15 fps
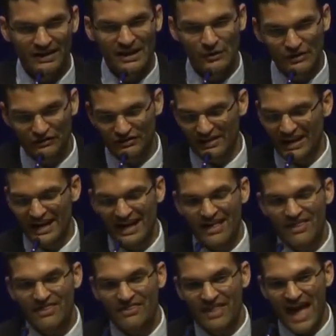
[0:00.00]
Now, listen,
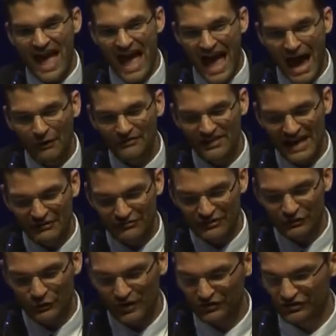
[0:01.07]
how does that answer
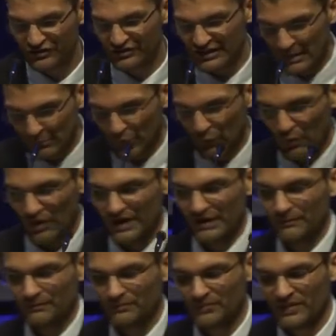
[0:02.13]
these questions? Number
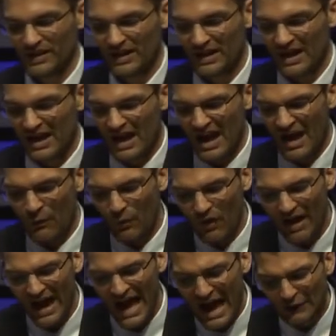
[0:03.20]
one, well,
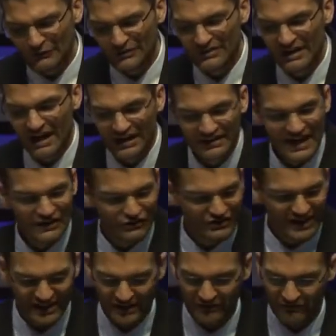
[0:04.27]
how do the
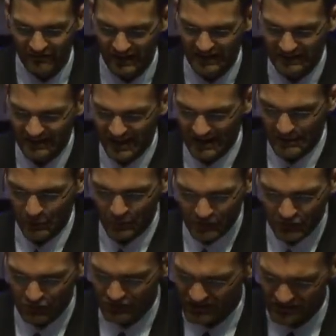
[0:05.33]
uneducated find God? and what
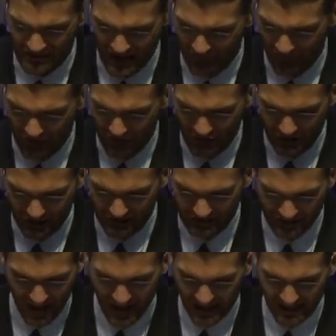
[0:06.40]
if you're just not very good at
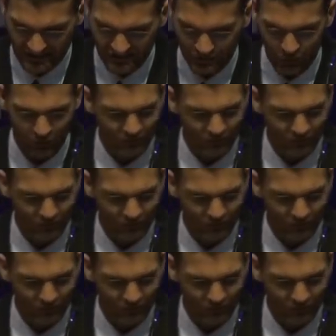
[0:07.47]
science or